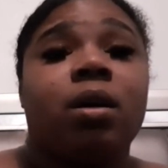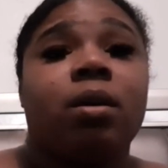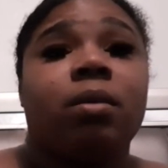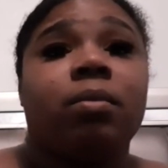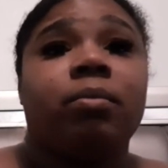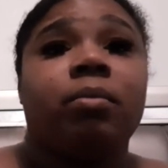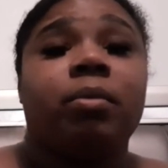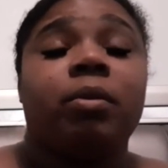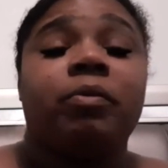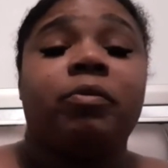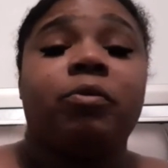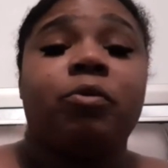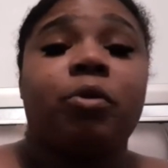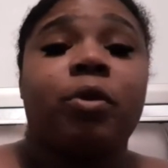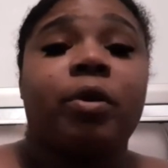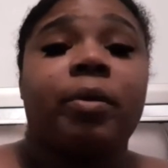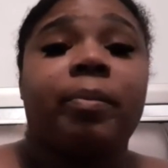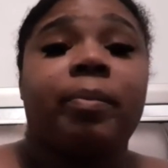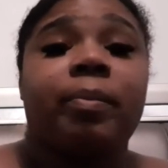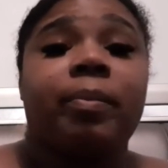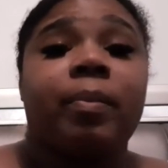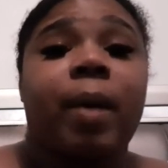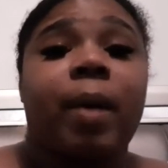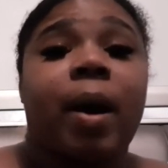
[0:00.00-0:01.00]
before
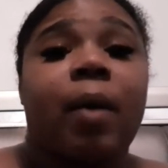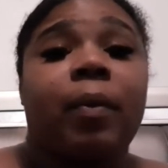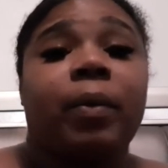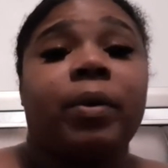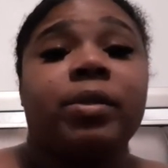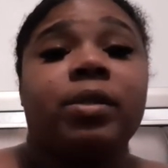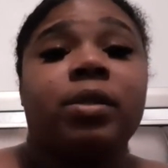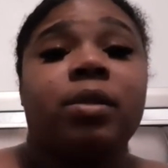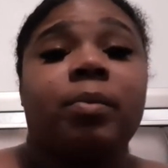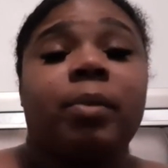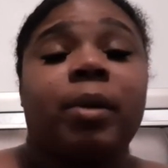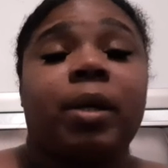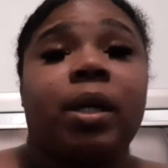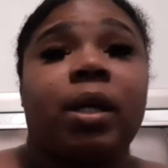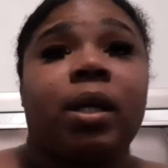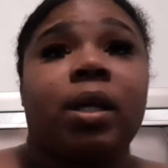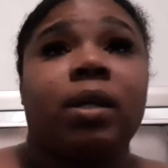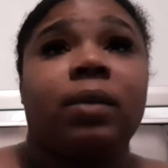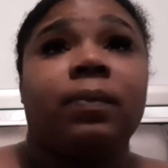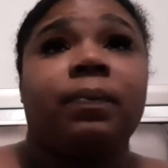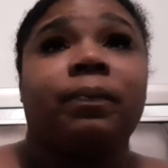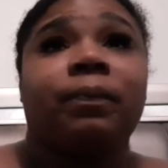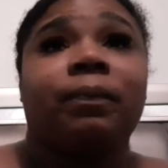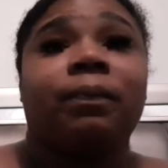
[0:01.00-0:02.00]
I went to
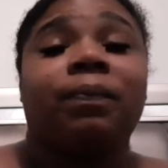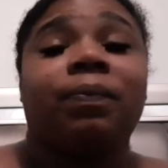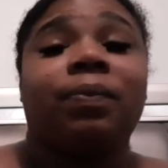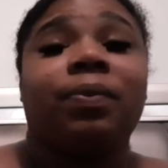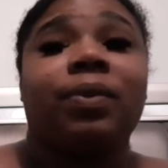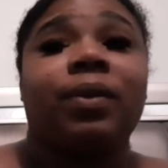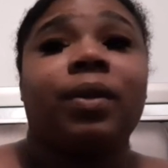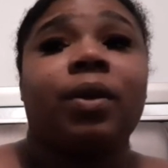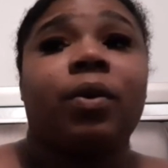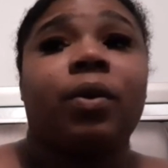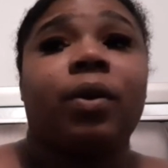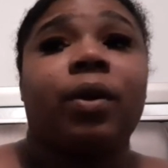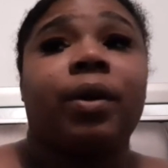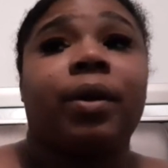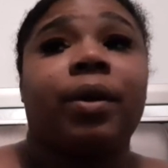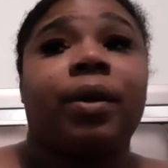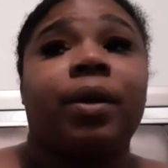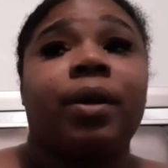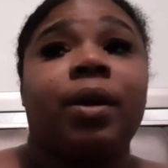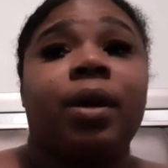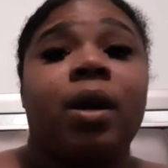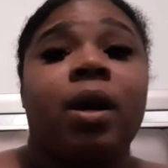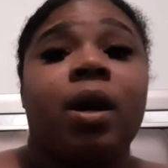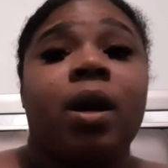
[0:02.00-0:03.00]
bed, or
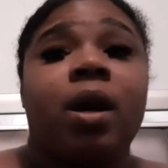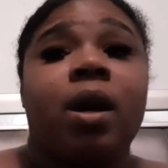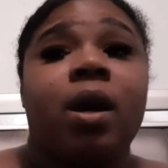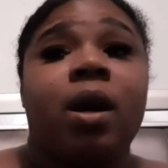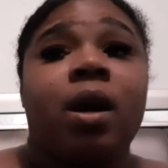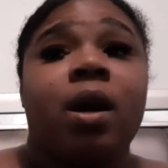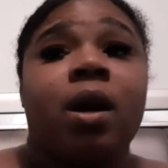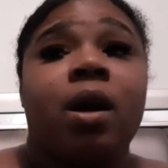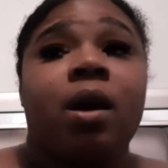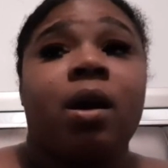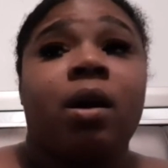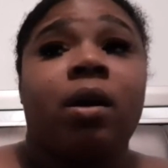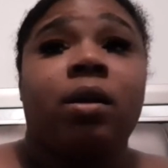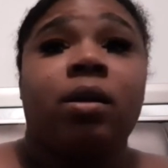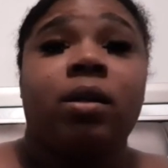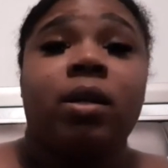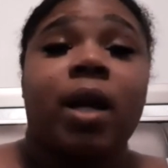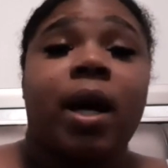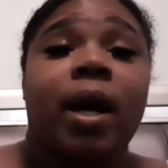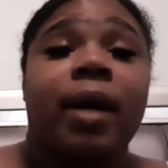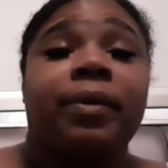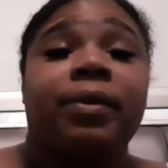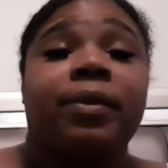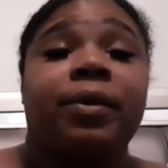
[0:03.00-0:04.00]

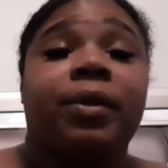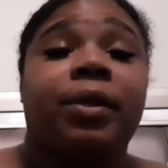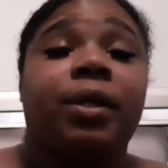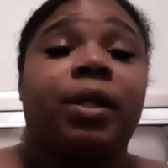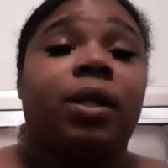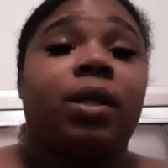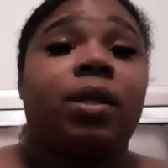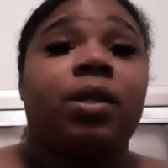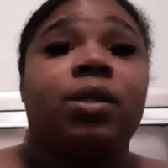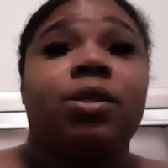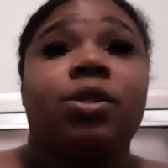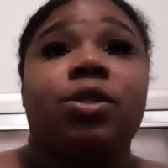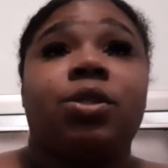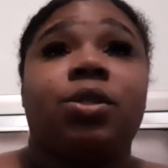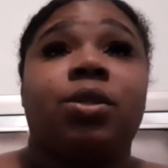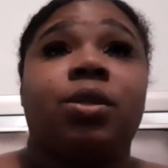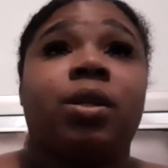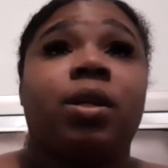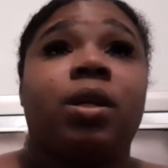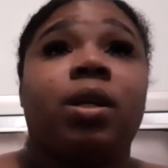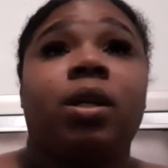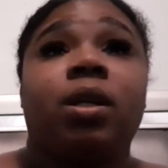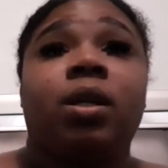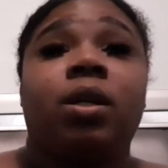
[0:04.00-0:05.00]
9:30ish,
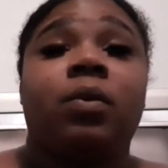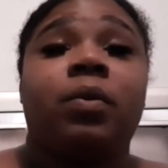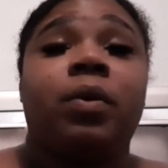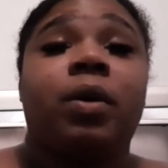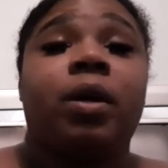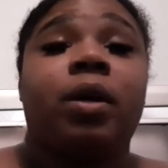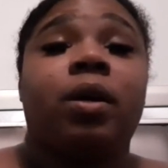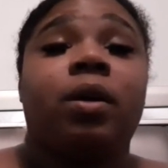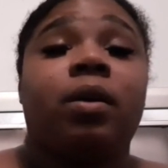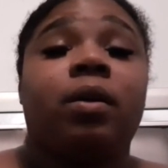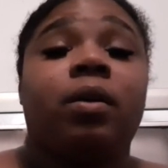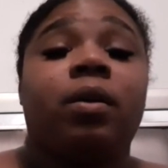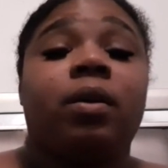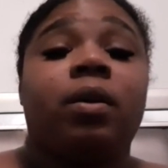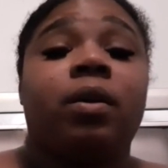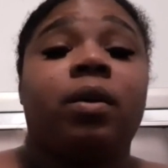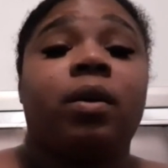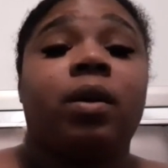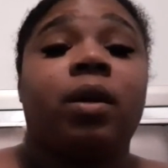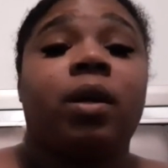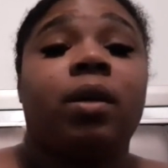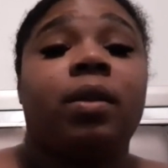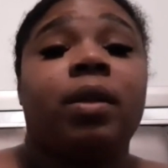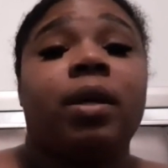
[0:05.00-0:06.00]
anywhere
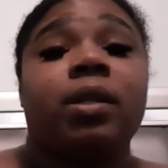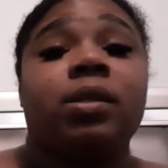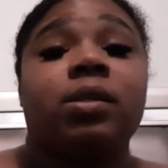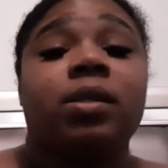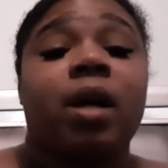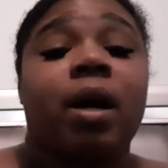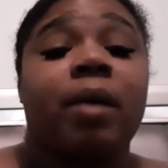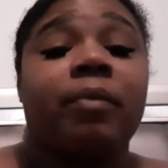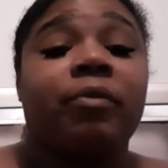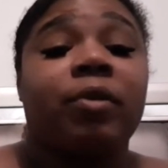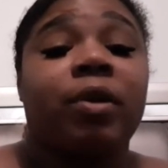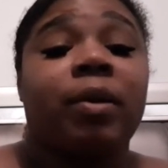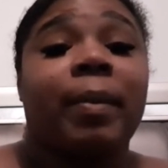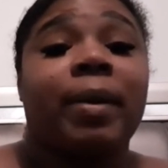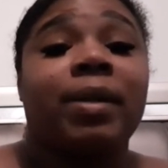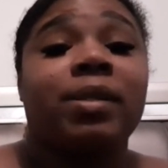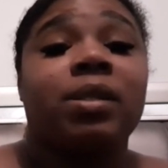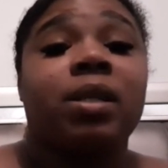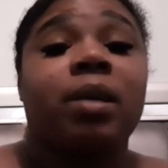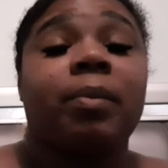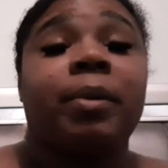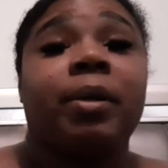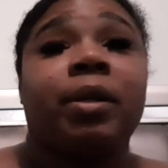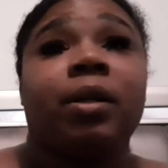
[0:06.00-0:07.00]
in that time frame. I
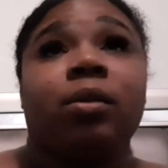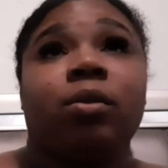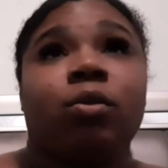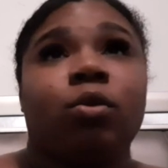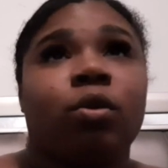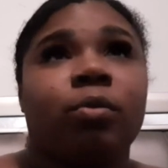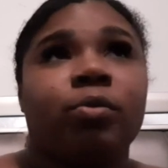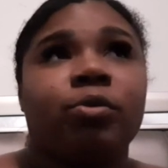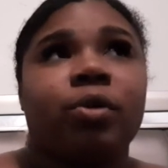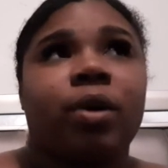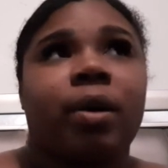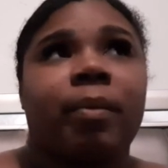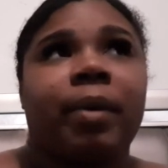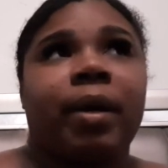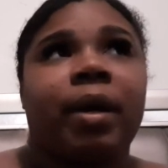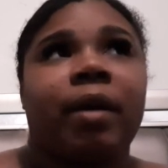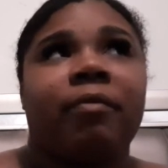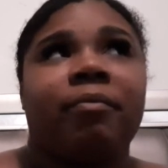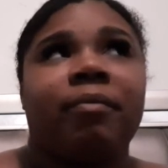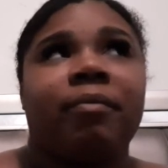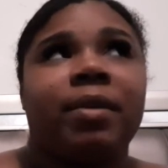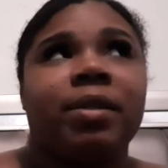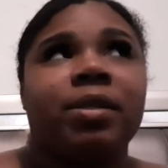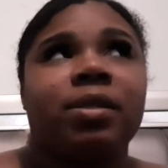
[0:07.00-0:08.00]
set me an alarm, so I may
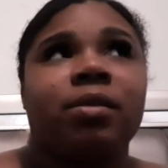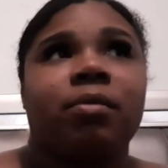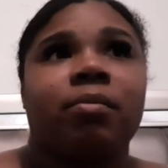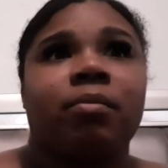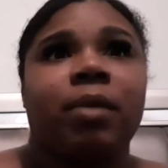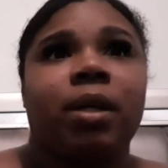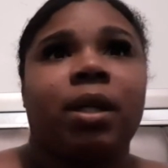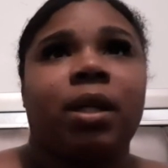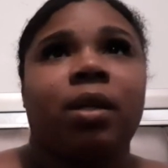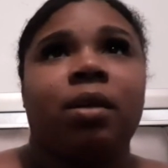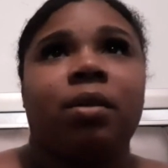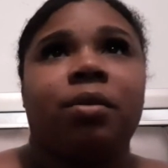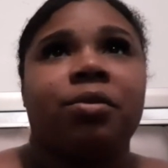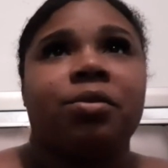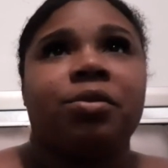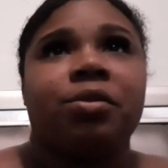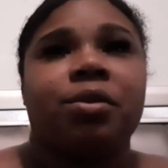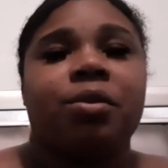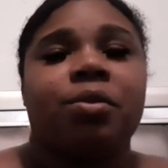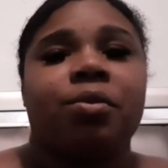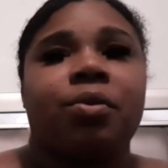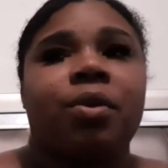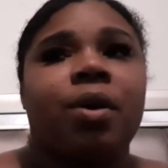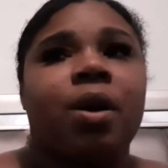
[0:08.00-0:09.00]
have missed a minute or
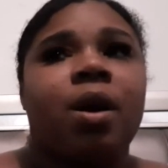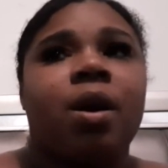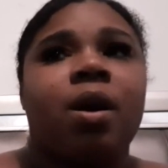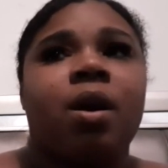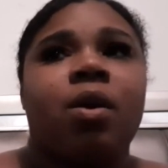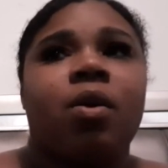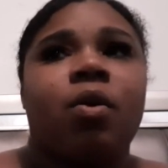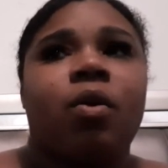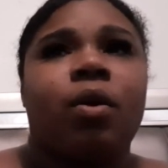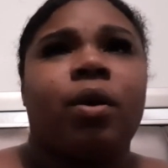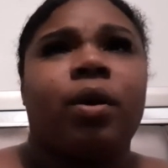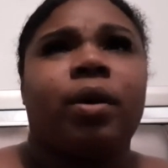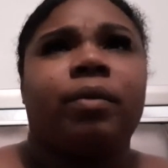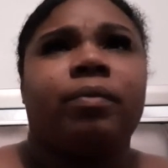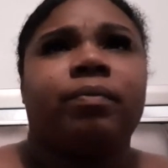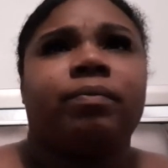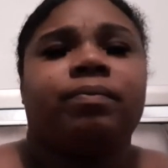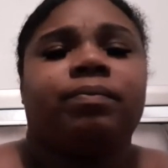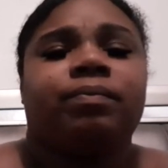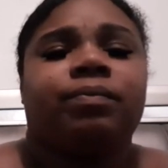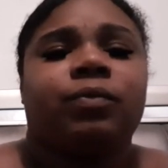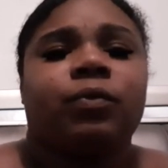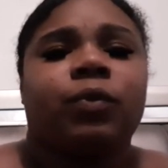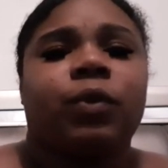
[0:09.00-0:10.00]
so, or
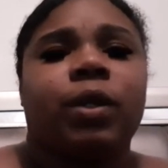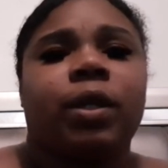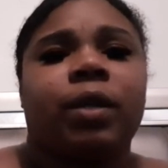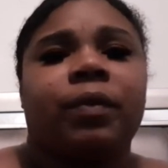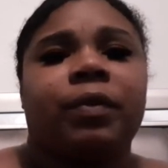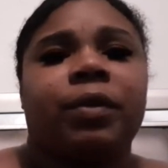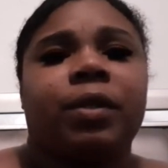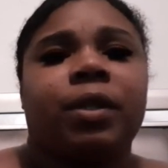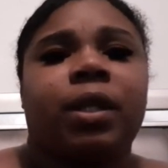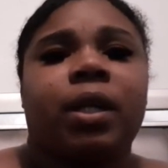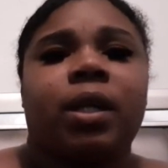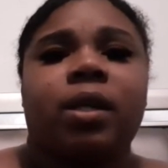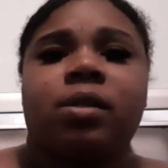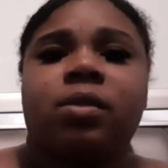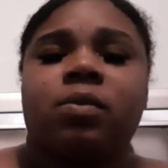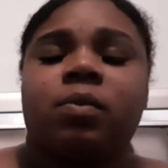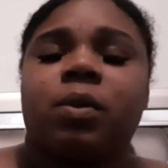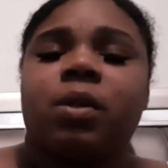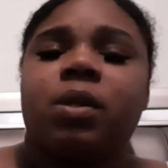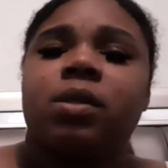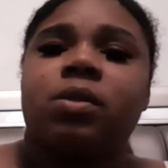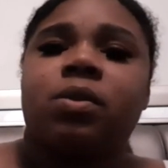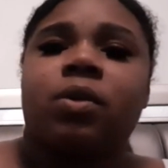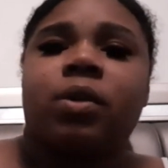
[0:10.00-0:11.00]
whatever the case
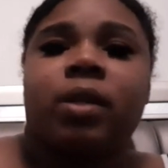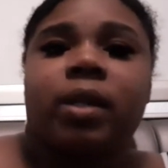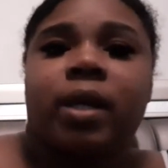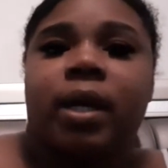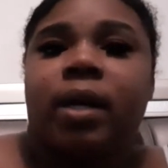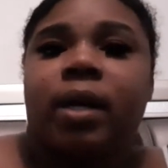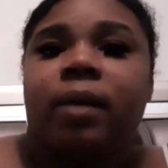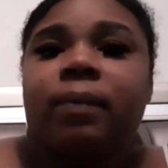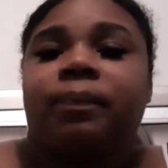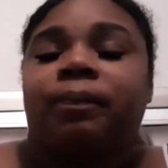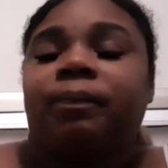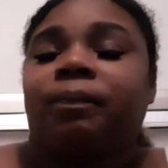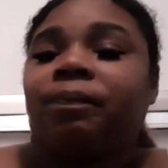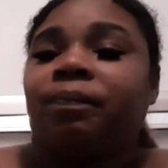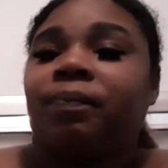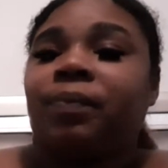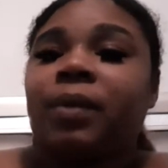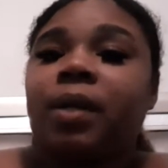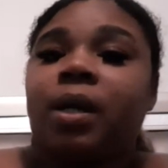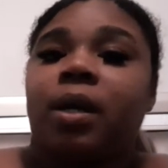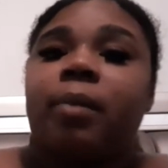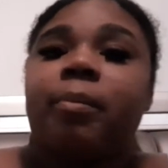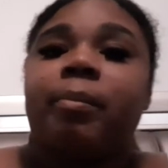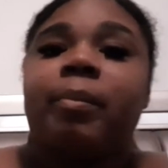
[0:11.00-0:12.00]
was on that.
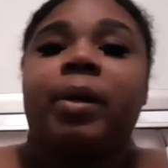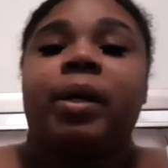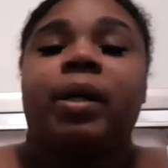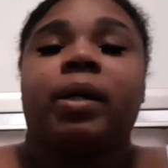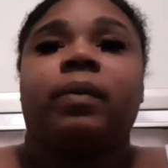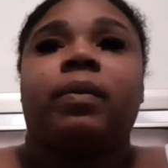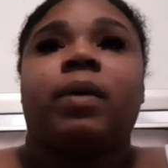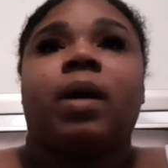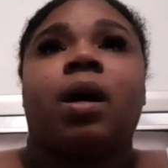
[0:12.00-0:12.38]
But